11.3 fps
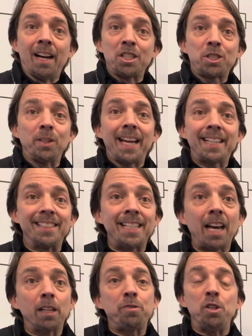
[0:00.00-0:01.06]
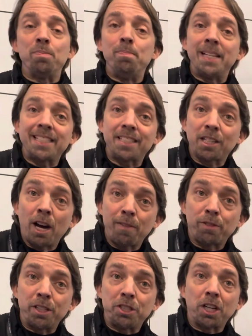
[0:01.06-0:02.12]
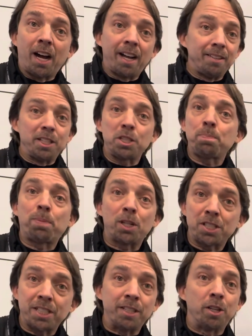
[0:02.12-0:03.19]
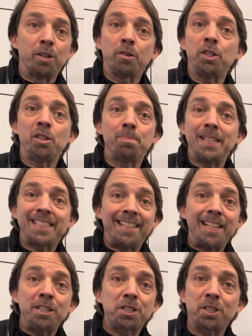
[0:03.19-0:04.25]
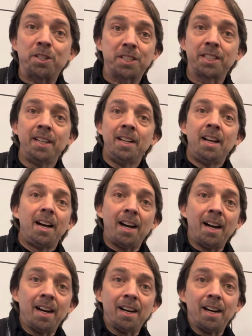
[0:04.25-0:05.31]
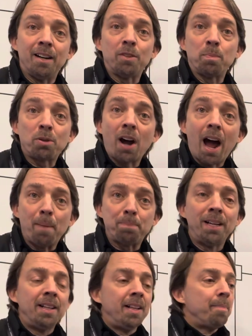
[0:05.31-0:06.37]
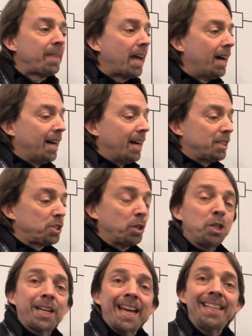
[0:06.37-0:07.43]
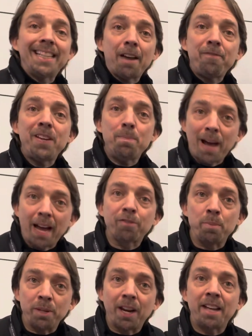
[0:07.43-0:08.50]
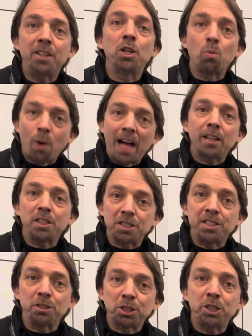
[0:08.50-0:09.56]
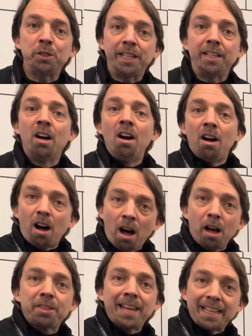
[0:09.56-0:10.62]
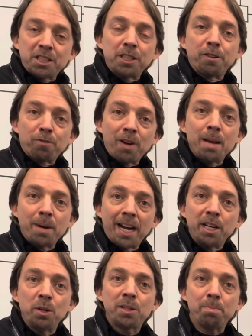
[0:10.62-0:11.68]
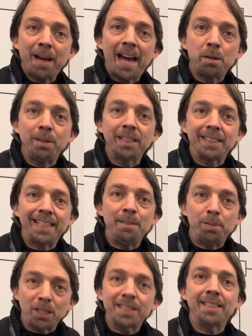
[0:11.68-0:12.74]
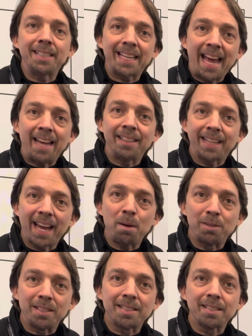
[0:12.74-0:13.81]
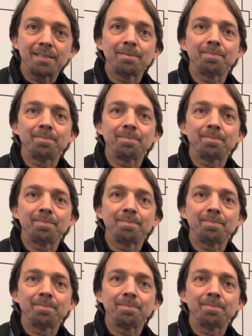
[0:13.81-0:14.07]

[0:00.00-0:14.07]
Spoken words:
So they can tell if you've missed coverage on this person or you've missed an insert of a prop. So you're getting that feedback from your editor while you're still shooting, all thanks to the Frame.io compatibility built into the Canon cameras.